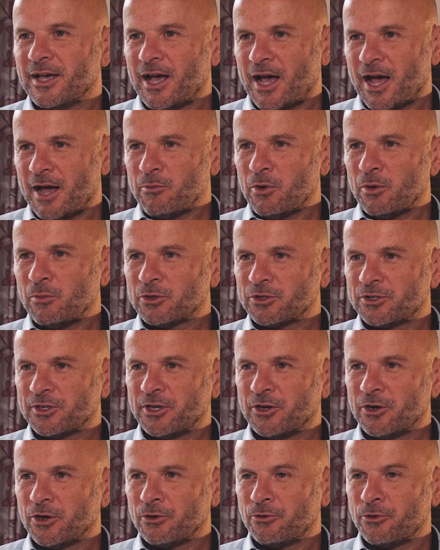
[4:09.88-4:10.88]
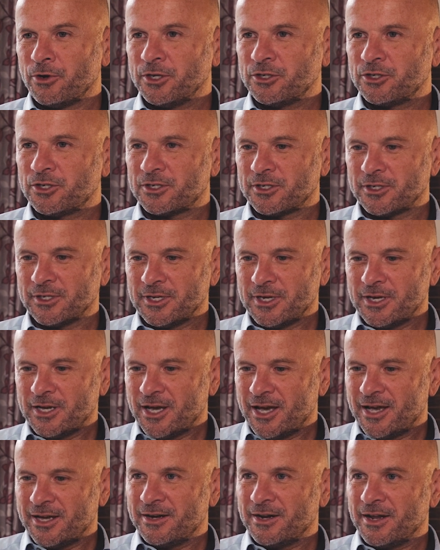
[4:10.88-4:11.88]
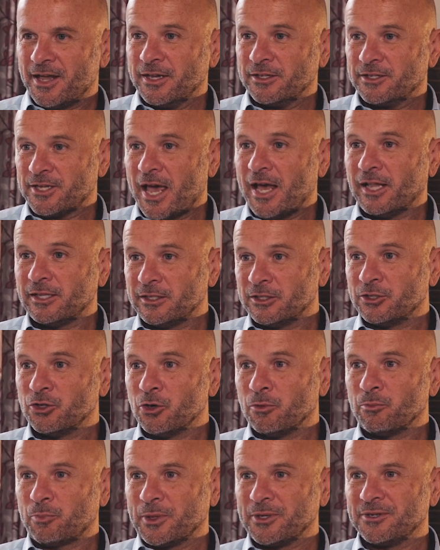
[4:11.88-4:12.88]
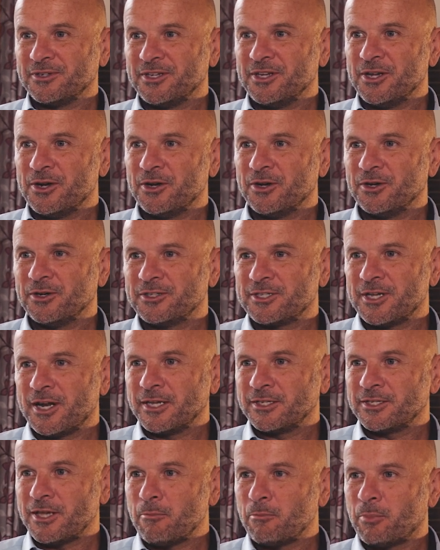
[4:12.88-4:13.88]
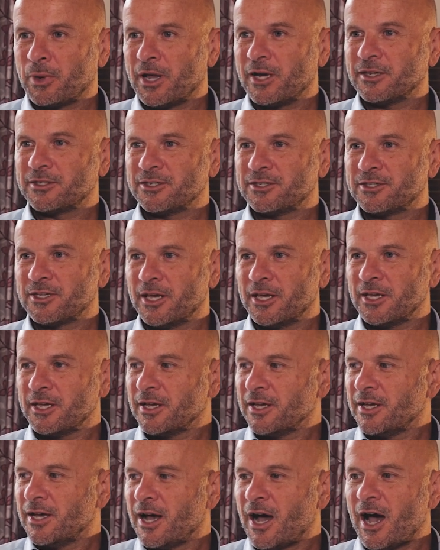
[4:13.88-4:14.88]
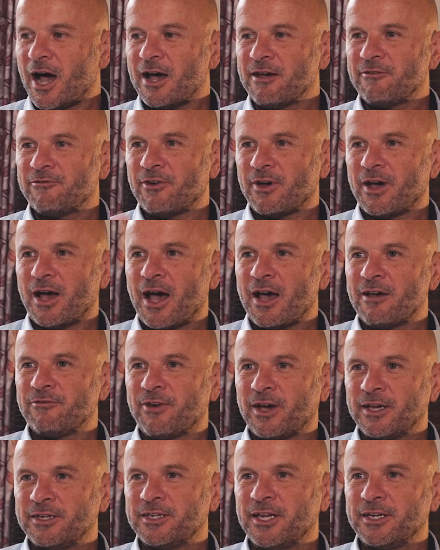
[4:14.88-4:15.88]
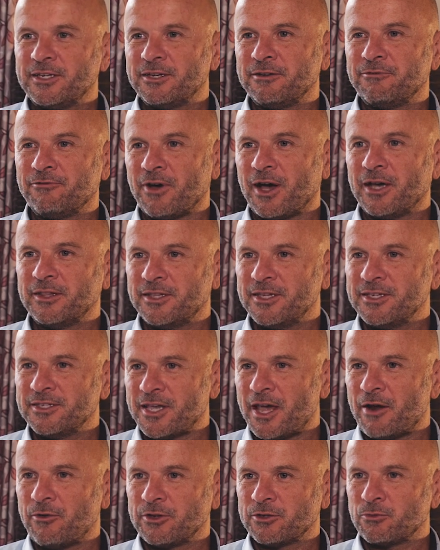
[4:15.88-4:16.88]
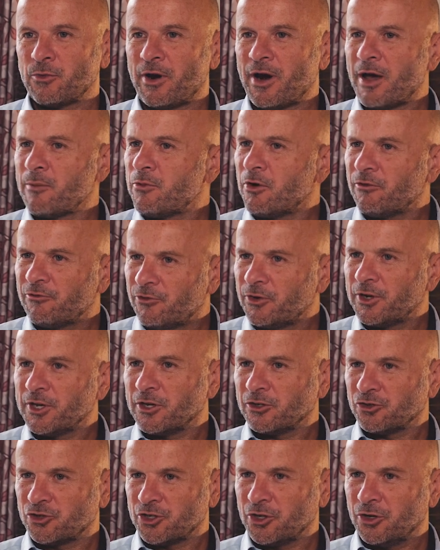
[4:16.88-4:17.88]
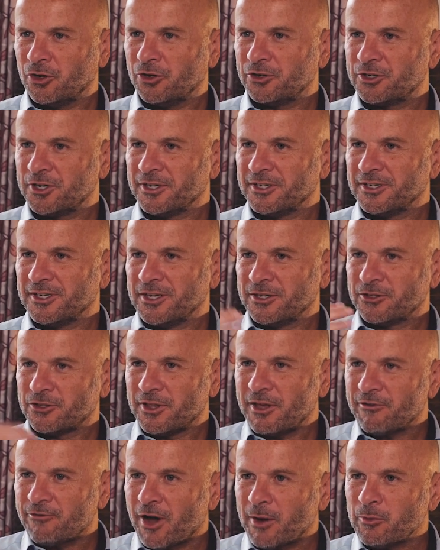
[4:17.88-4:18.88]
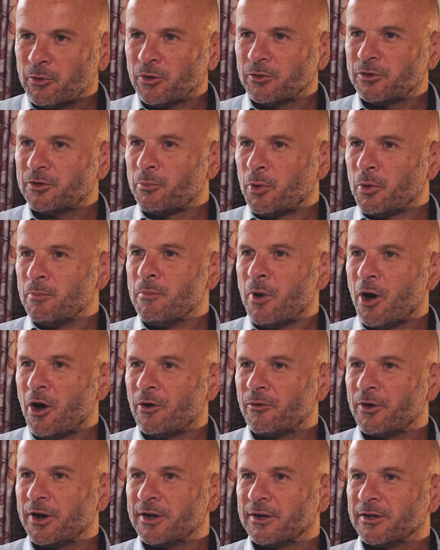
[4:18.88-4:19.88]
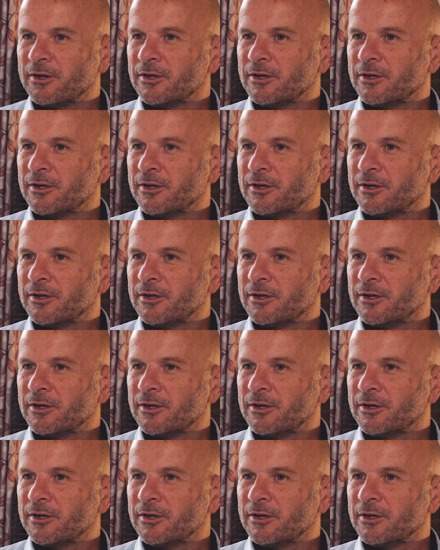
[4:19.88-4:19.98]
I'm almost encouraged, and it's held up, as an exemplar to say, I've identified these areas where I'm not fully assured. So therefore I'm going to put more in.